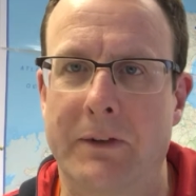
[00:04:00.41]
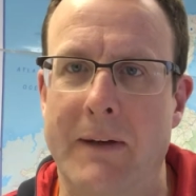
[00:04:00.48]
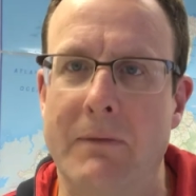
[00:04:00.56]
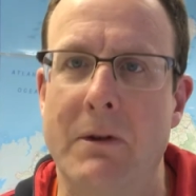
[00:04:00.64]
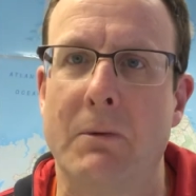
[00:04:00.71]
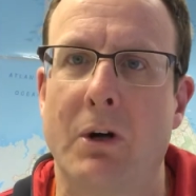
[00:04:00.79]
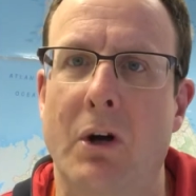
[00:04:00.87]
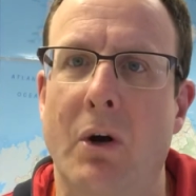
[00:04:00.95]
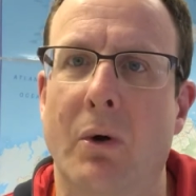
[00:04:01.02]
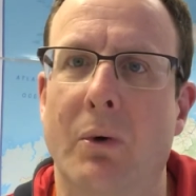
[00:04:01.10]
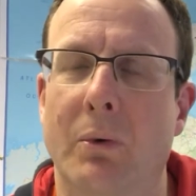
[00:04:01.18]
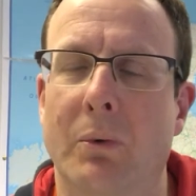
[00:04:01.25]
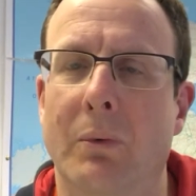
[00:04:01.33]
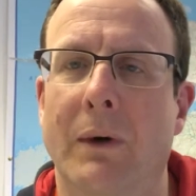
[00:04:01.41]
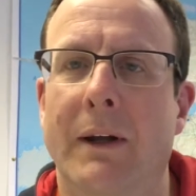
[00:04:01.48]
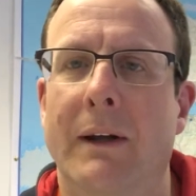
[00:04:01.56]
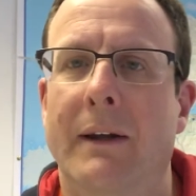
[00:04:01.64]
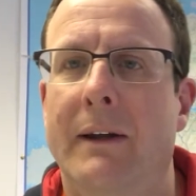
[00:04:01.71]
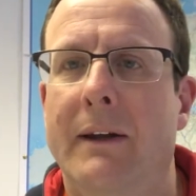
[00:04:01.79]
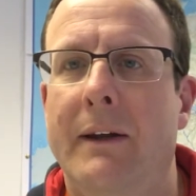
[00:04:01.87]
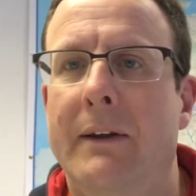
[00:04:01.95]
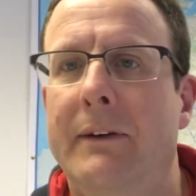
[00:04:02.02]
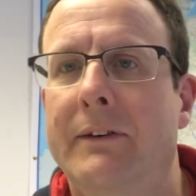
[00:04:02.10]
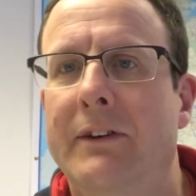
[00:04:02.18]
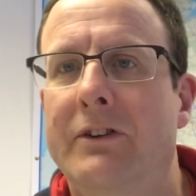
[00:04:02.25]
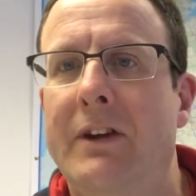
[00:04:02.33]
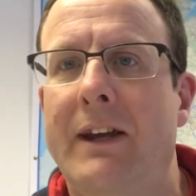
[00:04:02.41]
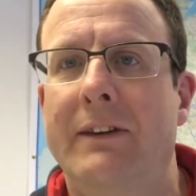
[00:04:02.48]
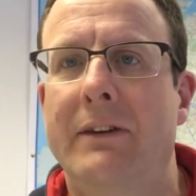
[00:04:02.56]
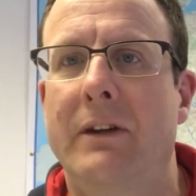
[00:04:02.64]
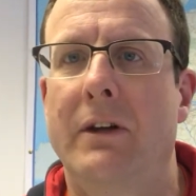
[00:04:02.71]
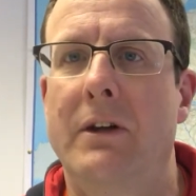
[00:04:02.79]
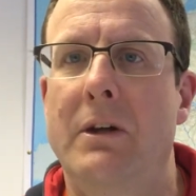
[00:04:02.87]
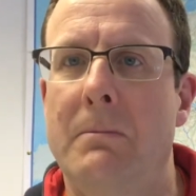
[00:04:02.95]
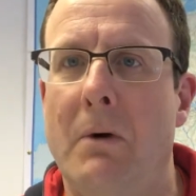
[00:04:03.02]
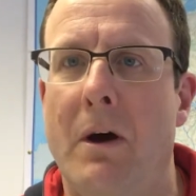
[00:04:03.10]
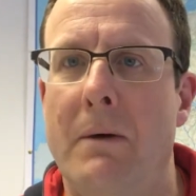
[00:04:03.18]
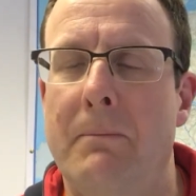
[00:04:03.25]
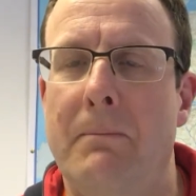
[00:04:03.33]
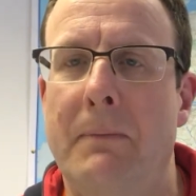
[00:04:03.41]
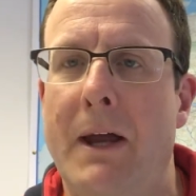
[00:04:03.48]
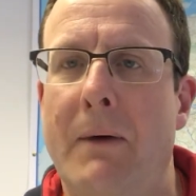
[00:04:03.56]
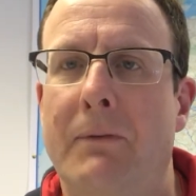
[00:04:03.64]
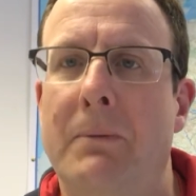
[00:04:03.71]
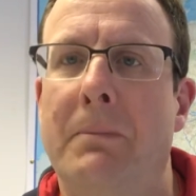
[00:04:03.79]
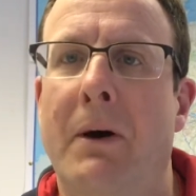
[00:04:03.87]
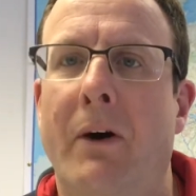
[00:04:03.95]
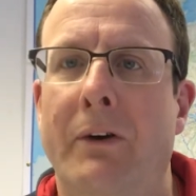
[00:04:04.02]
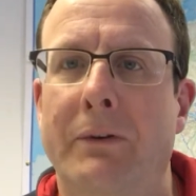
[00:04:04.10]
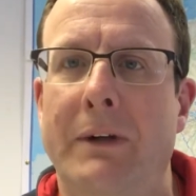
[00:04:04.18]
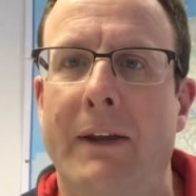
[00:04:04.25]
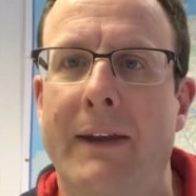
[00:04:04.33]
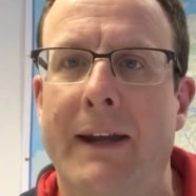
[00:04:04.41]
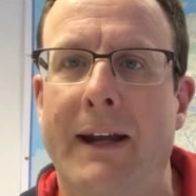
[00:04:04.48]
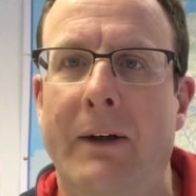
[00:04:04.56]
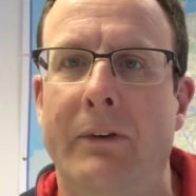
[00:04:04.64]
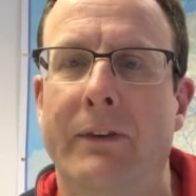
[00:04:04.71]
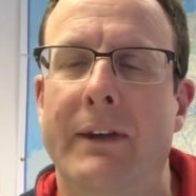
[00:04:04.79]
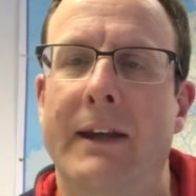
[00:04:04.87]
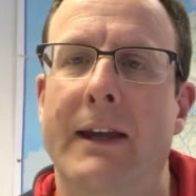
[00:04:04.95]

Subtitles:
give them a call. Suggest that you might be able to pass around their house